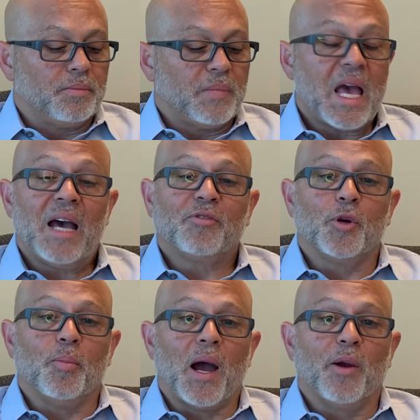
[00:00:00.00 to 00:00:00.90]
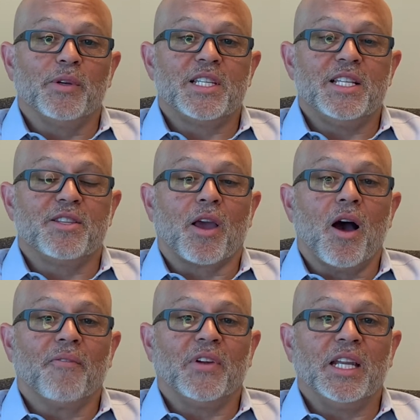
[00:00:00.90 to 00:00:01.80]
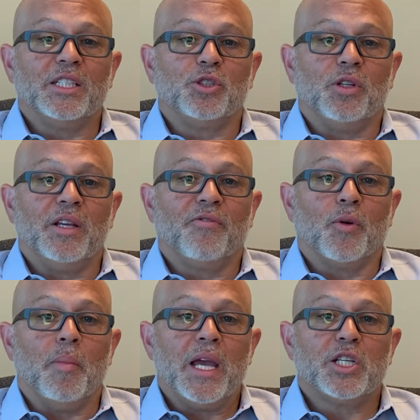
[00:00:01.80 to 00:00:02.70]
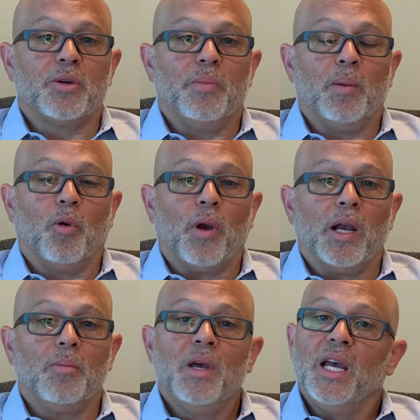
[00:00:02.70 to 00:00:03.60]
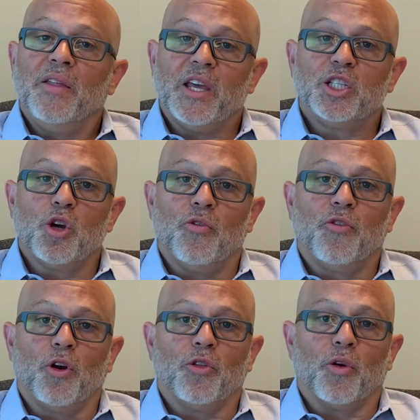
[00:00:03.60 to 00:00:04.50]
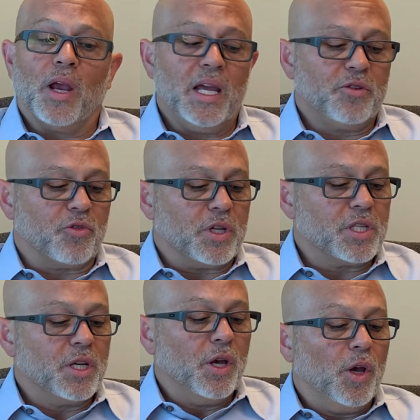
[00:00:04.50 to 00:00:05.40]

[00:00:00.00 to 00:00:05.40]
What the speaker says: After a buyer receives the confidential information memorandum and they show further interest,